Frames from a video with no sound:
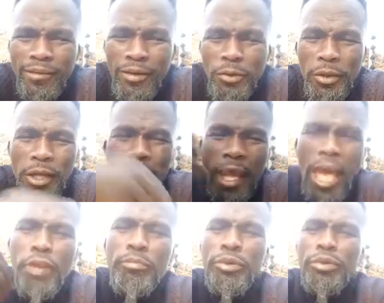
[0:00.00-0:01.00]
who can
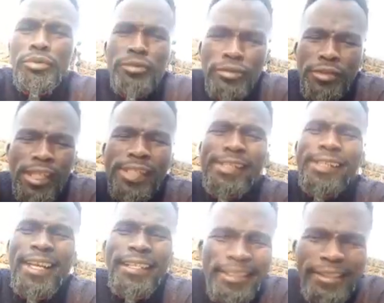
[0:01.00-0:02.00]
help you to
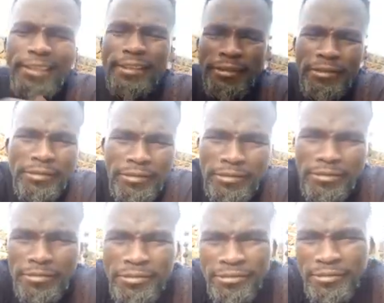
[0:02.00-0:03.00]
translate
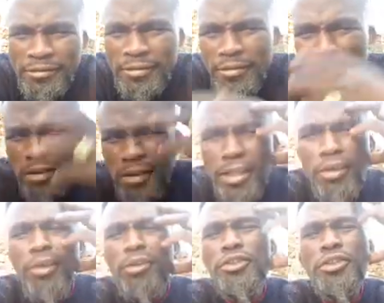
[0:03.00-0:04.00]

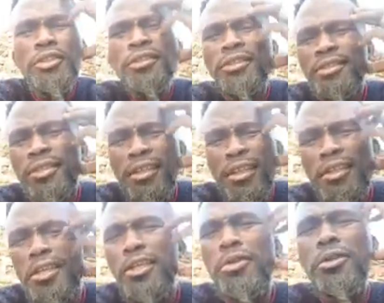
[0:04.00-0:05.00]
theologies, the
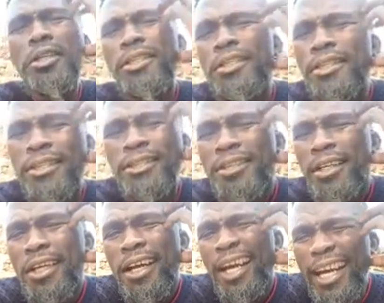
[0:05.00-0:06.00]
theories,
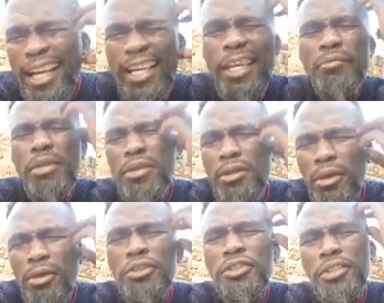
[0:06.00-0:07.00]
Greek
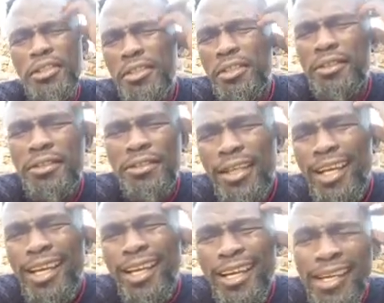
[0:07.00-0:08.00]
mythologies,
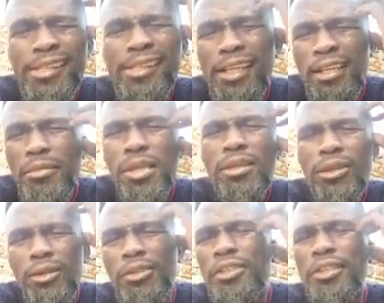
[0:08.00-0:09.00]
Eastern
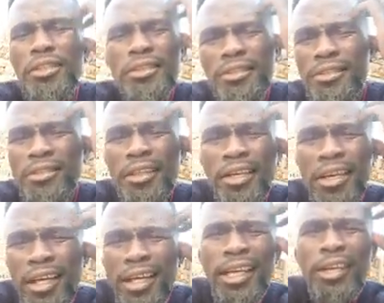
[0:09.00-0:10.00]
mythologies,
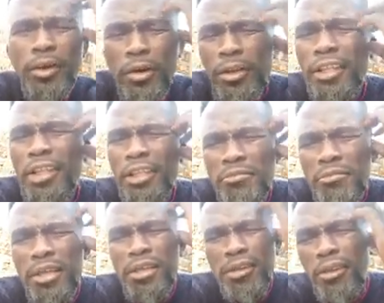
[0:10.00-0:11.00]
Gregorian
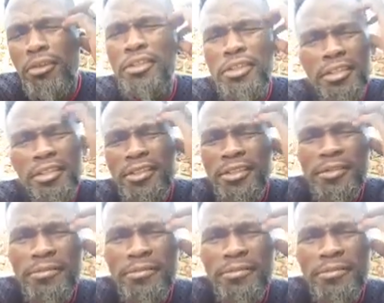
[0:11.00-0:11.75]
mythologies,